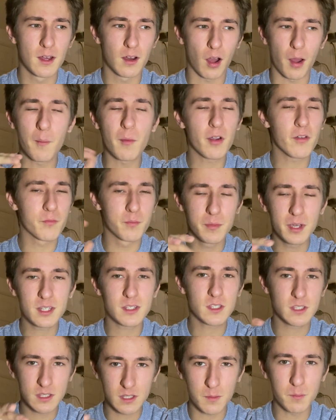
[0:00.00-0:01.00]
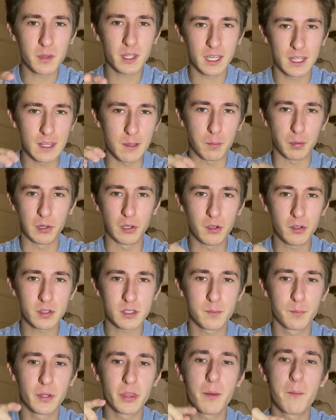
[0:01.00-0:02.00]
I might have missed something in the
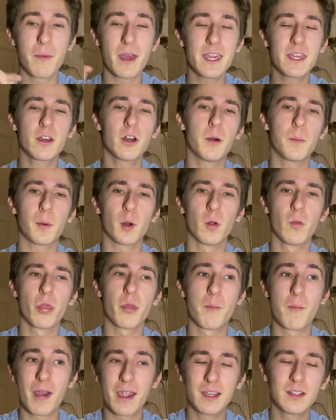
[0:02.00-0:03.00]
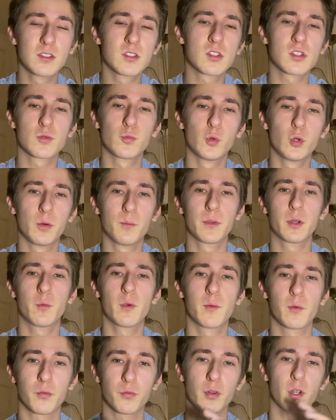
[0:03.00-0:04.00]
plot, but the makeup on the main Swarm that
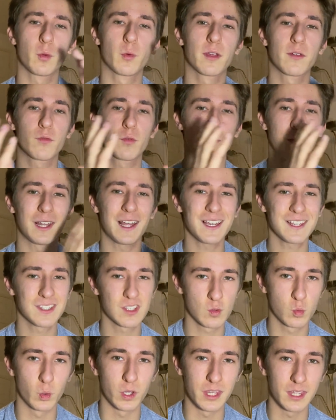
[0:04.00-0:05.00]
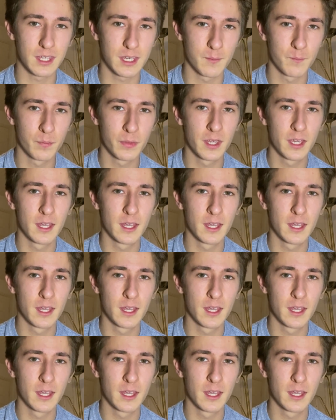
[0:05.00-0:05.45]
we were following from last week,